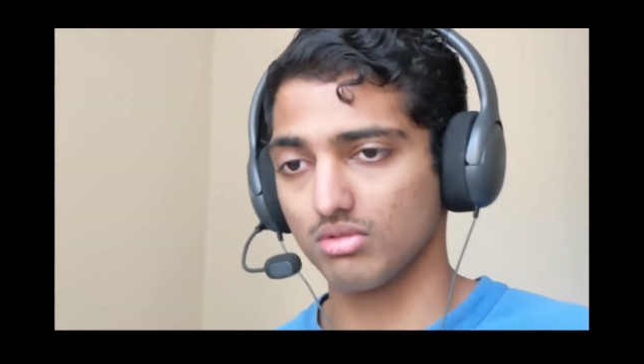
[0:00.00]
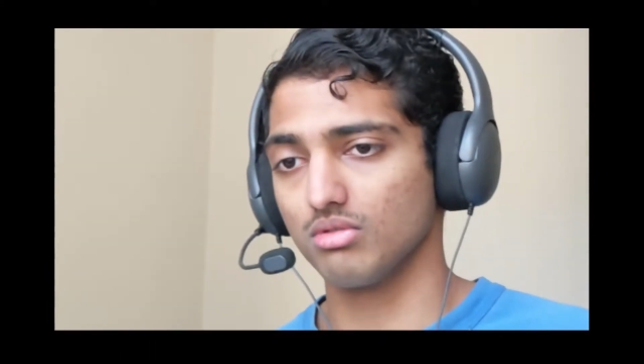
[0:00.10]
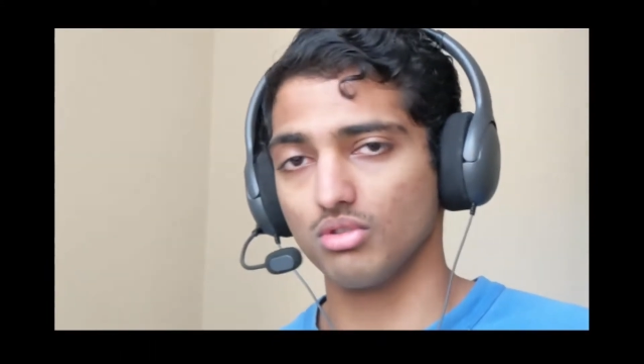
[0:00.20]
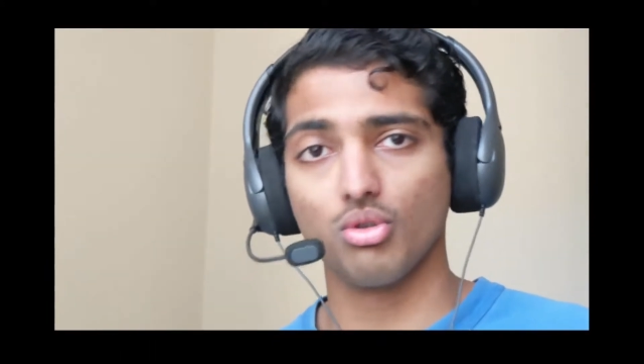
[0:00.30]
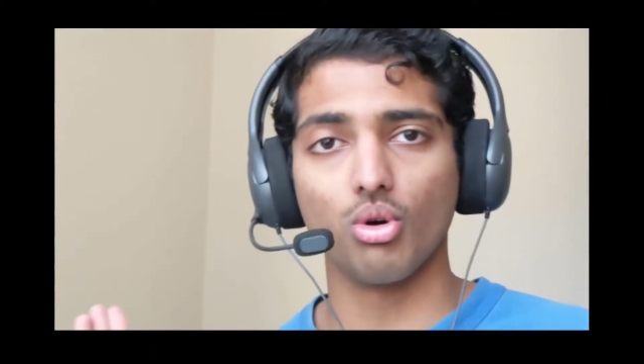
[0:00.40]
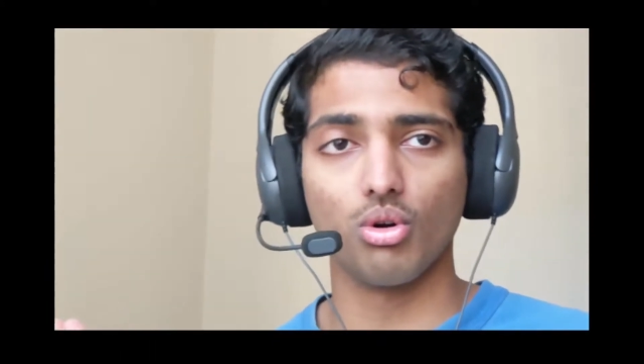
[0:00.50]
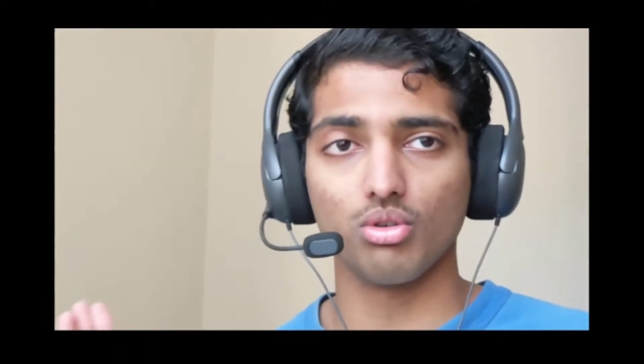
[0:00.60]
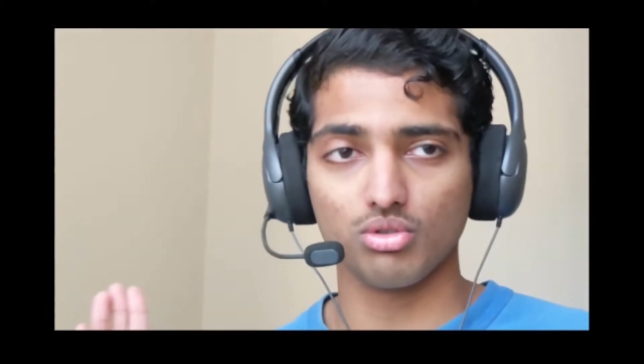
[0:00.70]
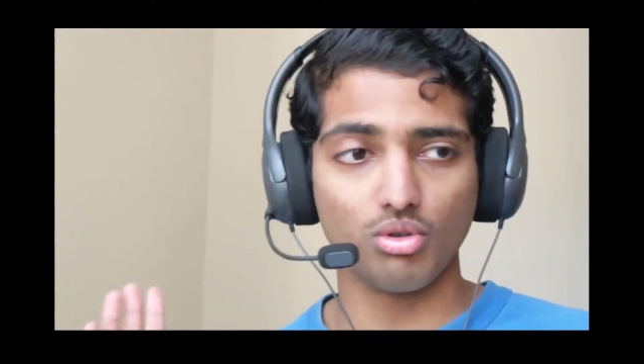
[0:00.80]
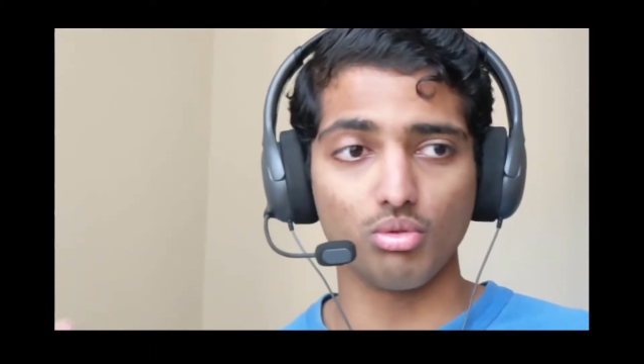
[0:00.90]

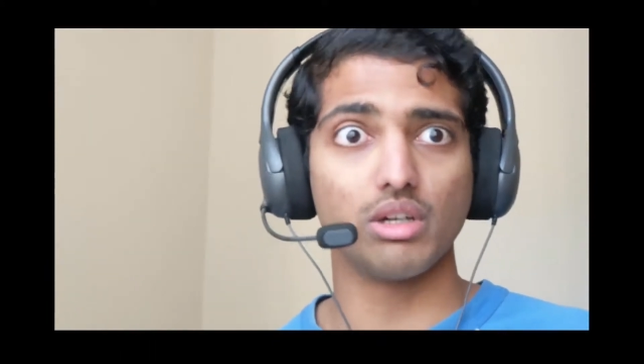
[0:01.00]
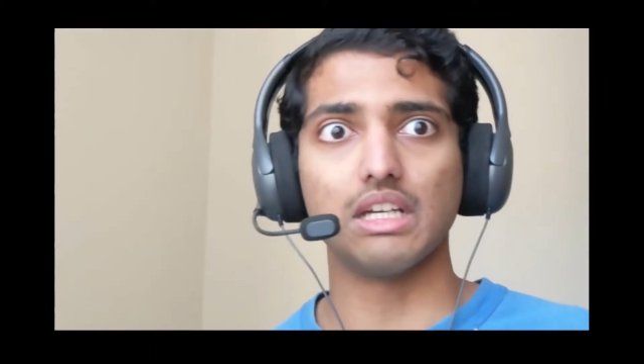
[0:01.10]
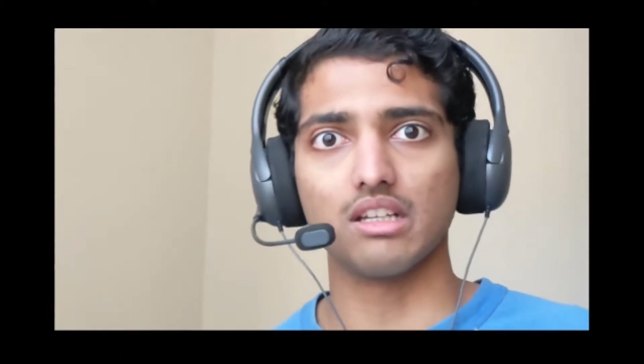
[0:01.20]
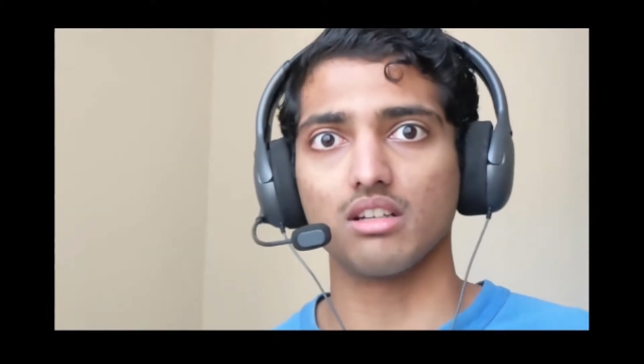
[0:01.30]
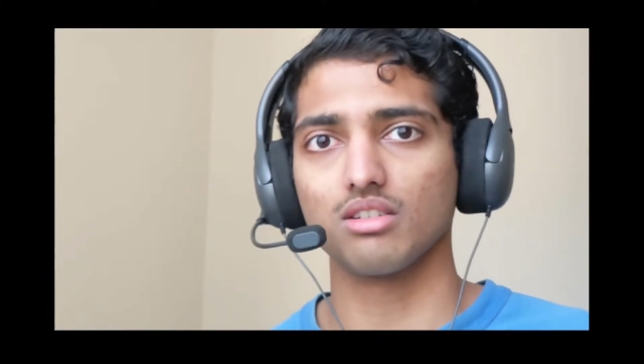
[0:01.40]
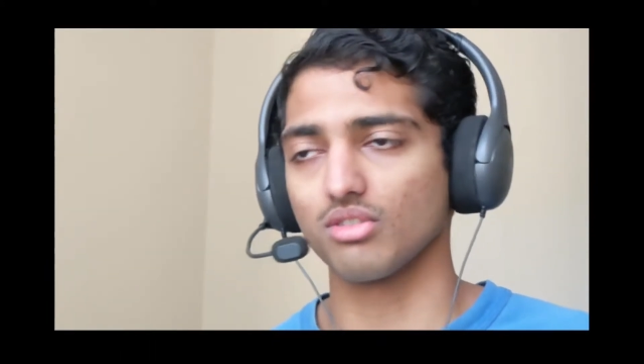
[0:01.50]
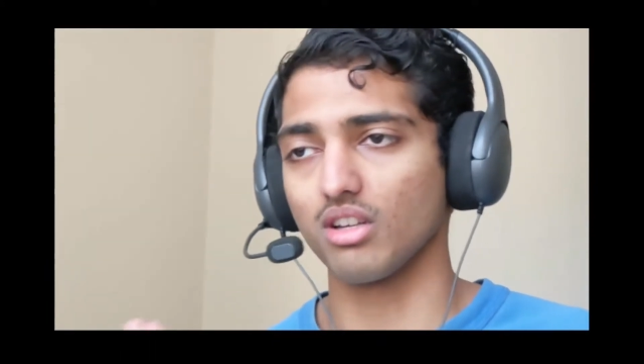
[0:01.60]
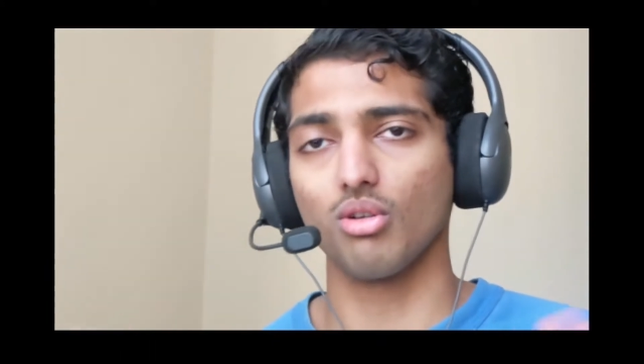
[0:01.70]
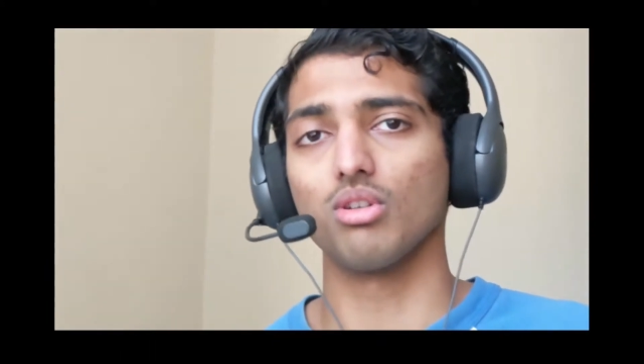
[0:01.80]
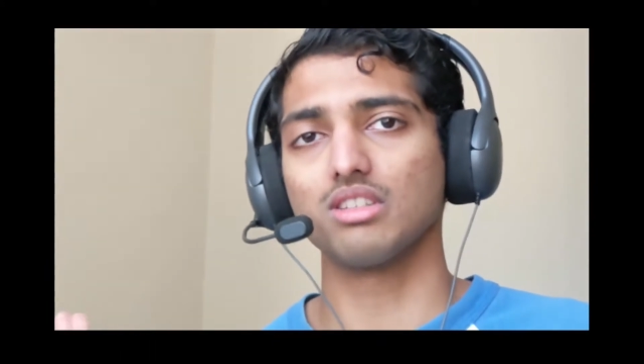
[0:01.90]
your reading, because I
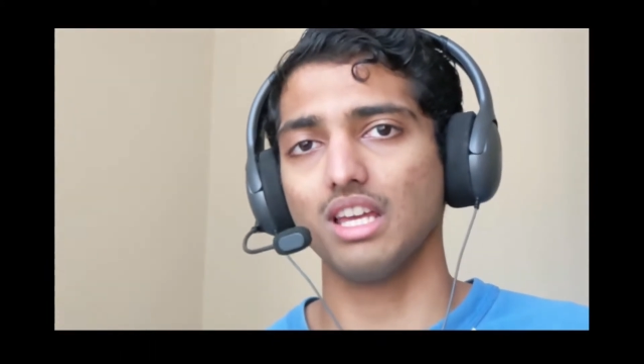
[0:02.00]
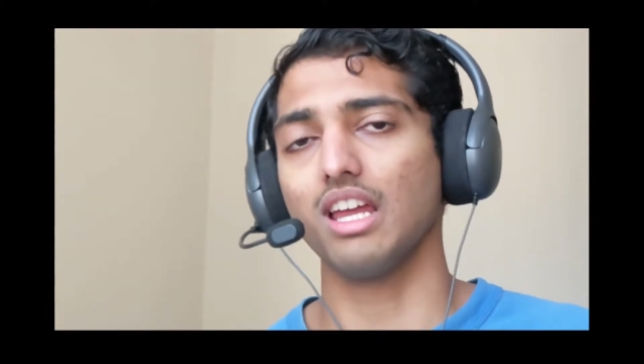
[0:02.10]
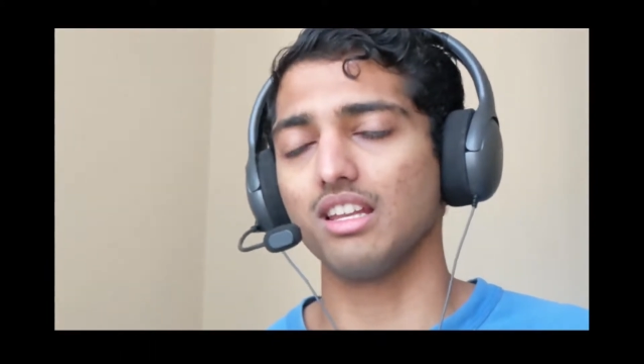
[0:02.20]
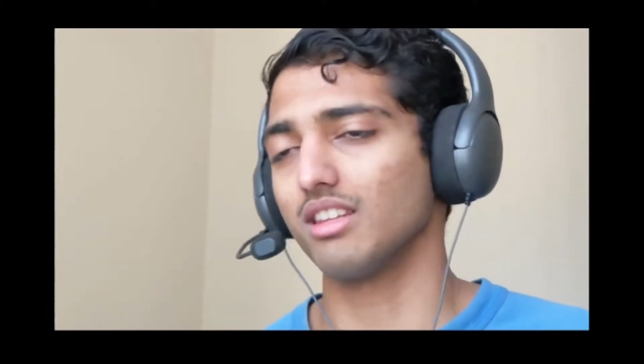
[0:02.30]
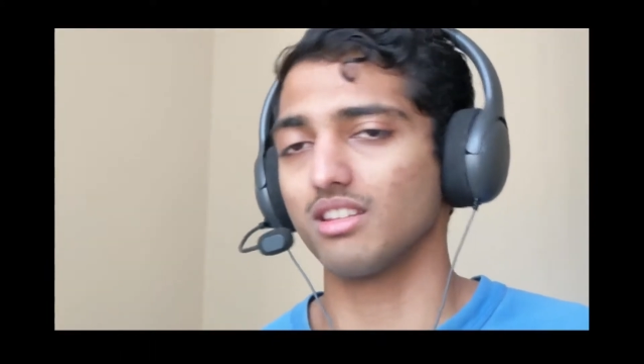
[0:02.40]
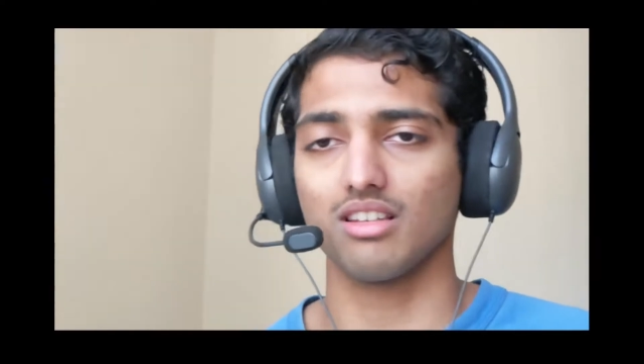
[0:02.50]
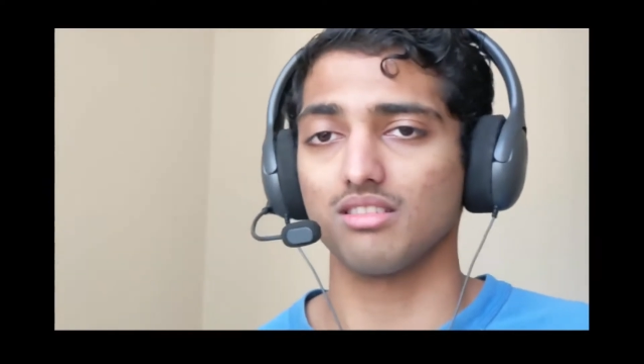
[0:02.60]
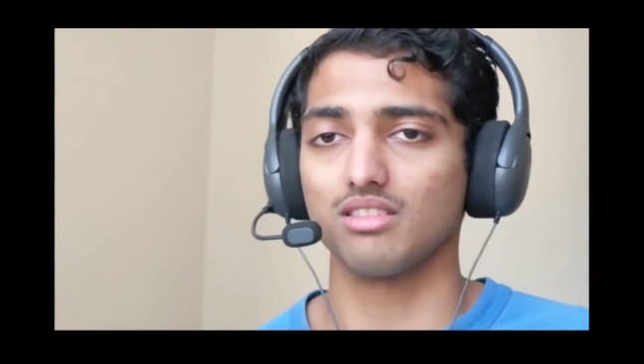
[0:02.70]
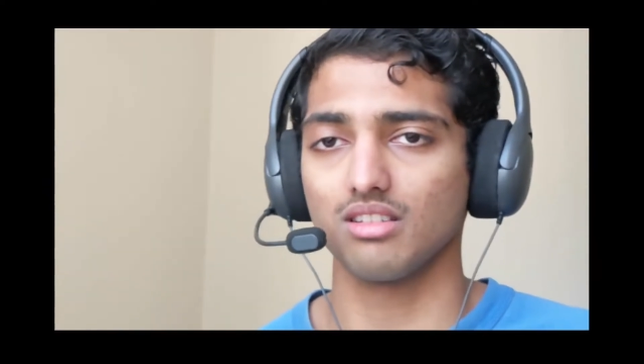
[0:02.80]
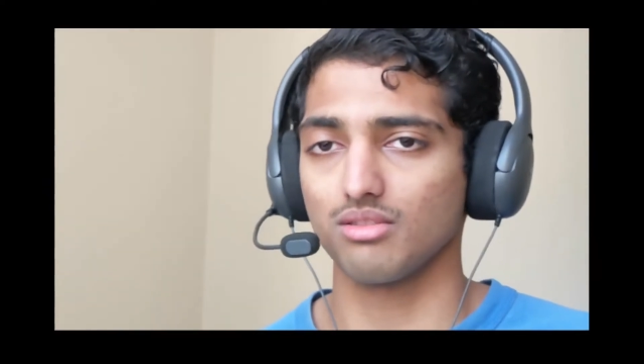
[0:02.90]
don't want to say anything that
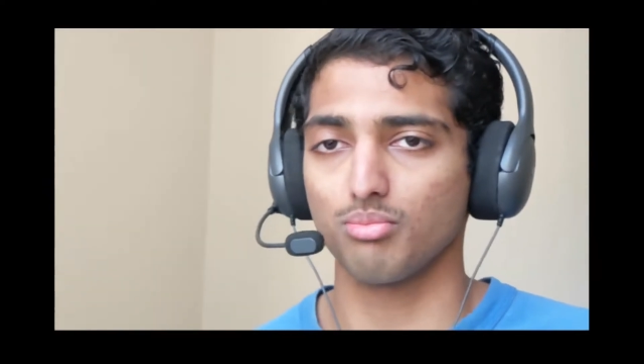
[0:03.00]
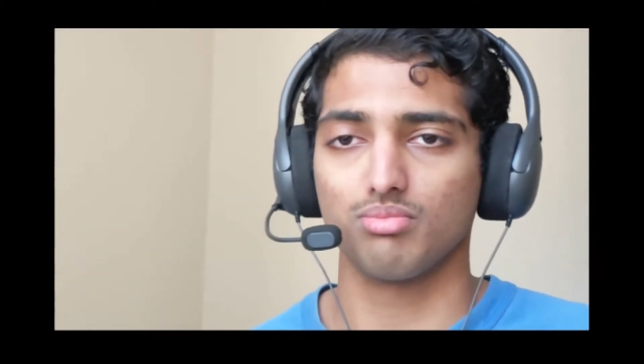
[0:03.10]
it's